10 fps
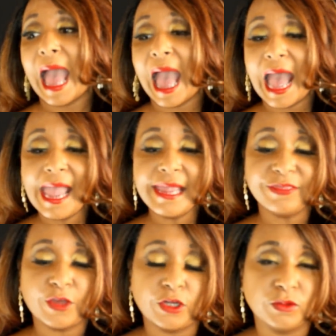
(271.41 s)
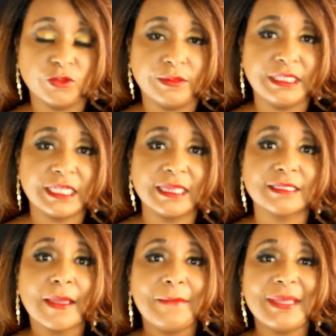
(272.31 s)
I thought it was
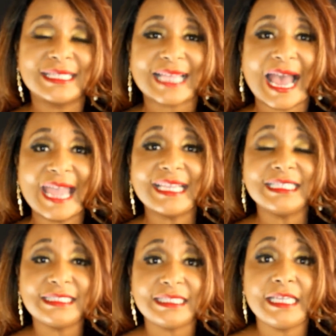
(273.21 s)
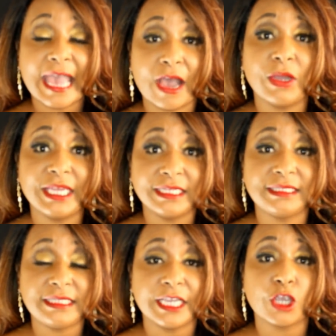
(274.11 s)
ridiculous because I could see how
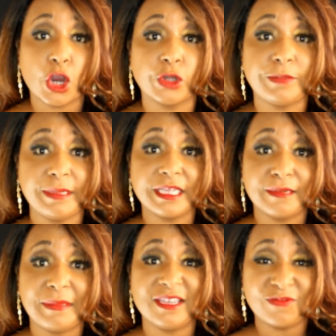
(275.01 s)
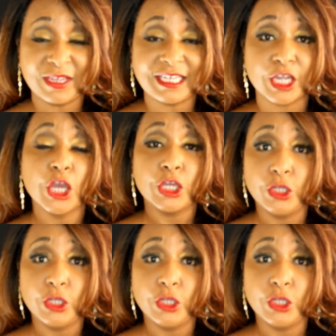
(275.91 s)
Hennessy and Cardi B could be offended.